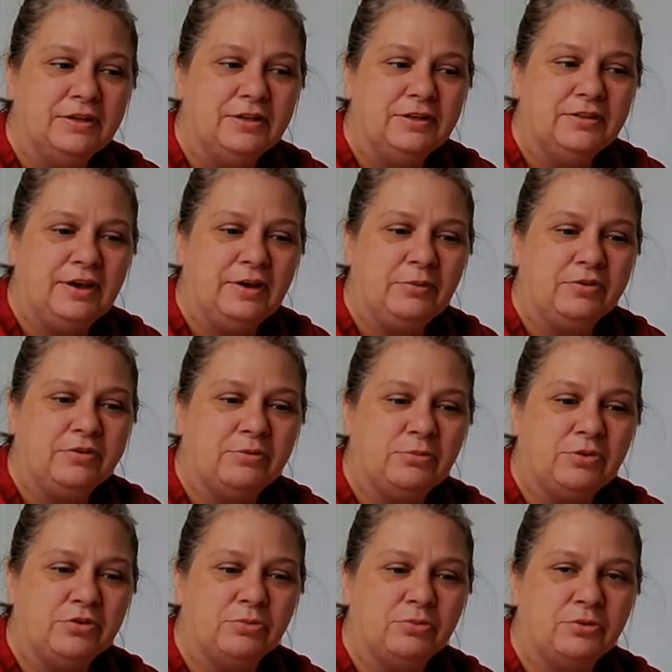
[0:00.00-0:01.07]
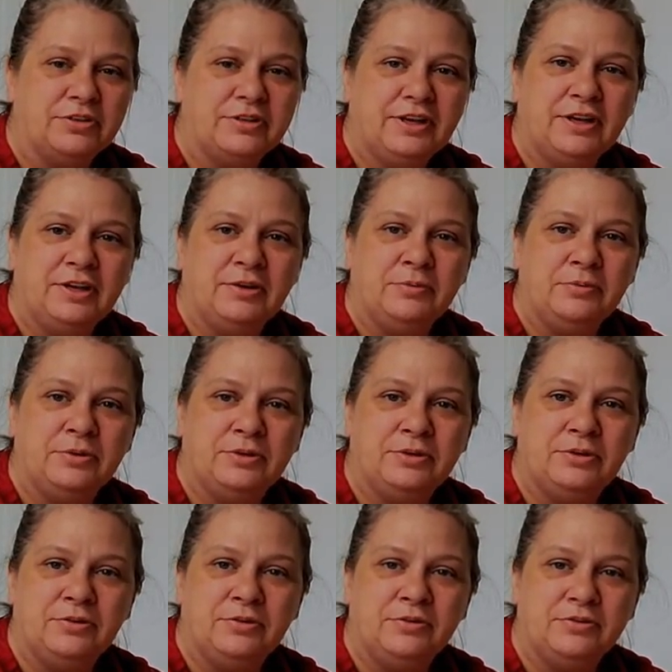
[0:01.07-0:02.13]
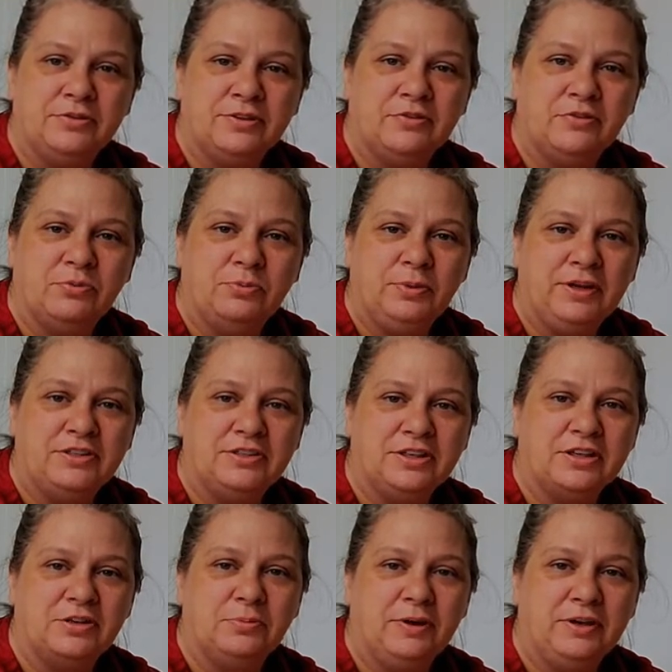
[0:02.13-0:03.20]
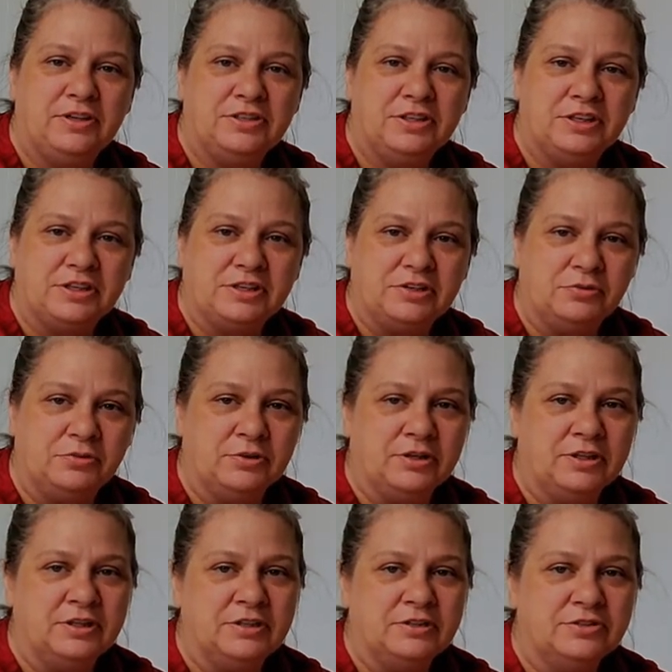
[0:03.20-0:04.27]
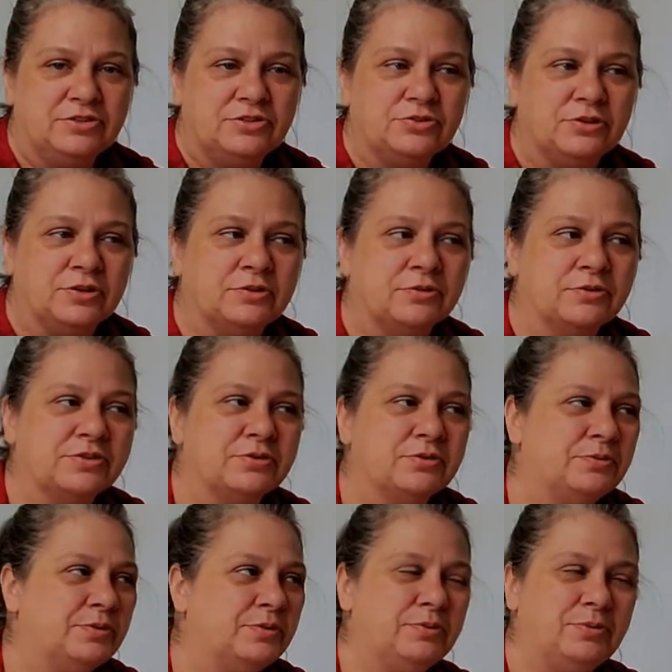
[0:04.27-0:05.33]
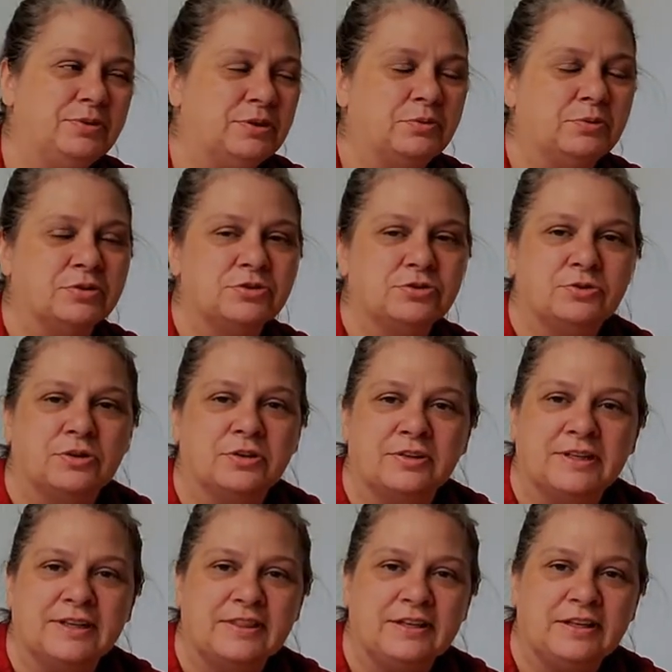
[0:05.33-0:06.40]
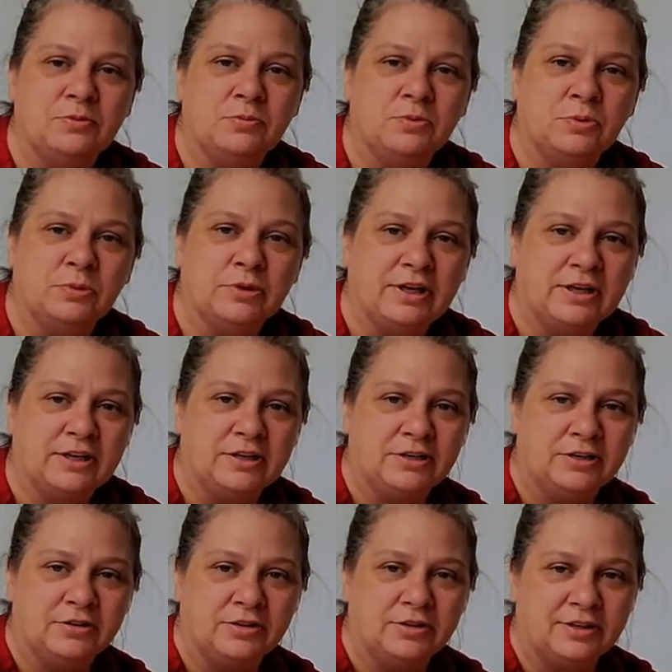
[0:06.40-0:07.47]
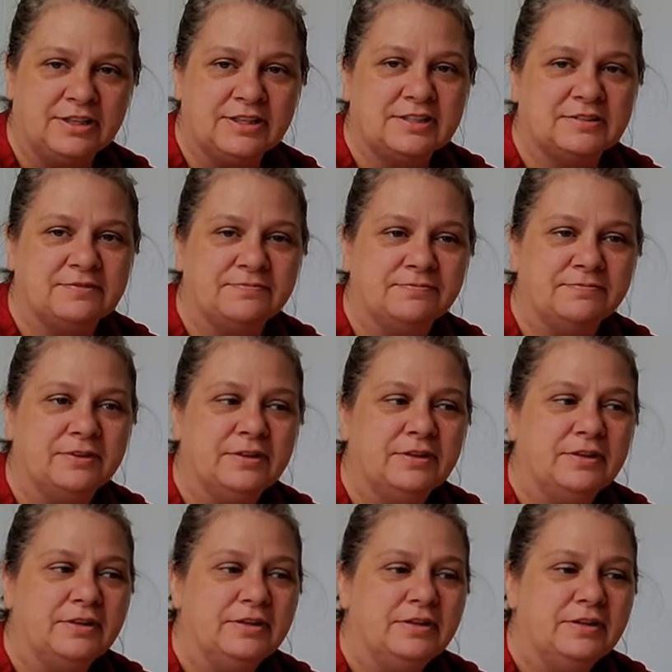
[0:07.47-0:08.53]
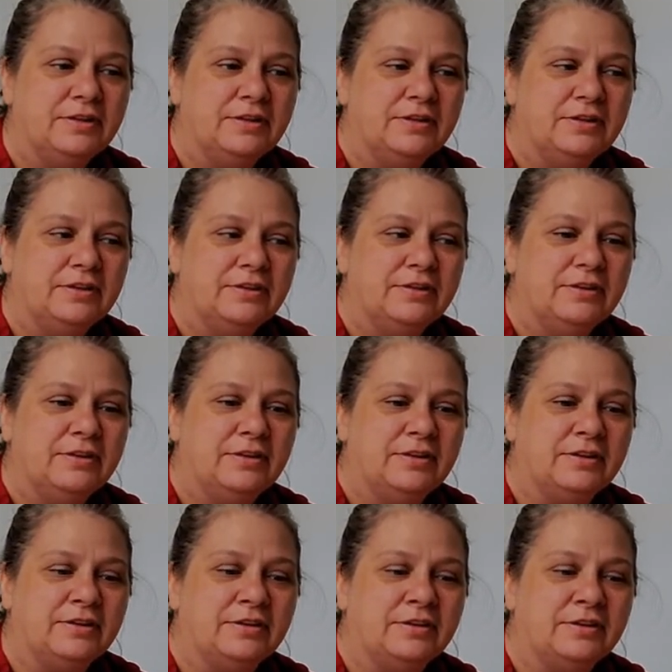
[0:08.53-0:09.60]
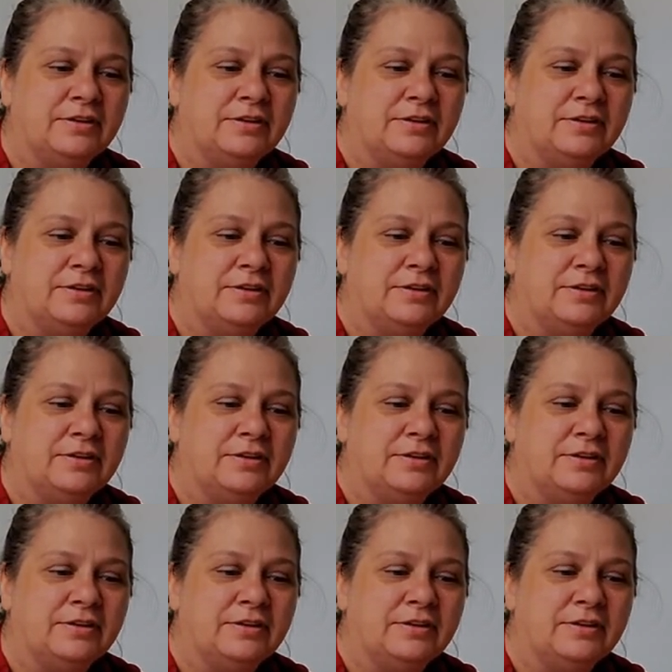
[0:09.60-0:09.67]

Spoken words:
That was a miserable time when you live paycheck to paycheck and you really struggle. So we don't want to struggle like that anymore. We kind of learned our lesson, and